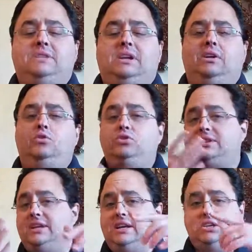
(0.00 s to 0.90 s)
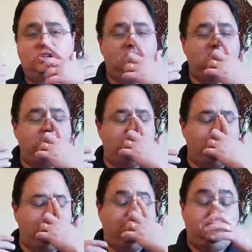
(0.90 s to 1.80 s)
hallucinations,
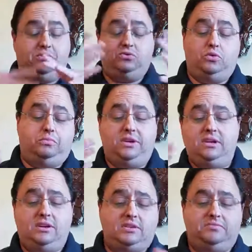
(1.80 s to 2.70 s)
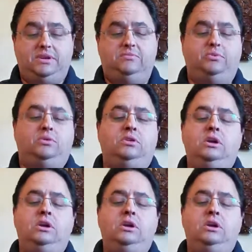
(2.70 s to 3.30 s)
or is able to appear to people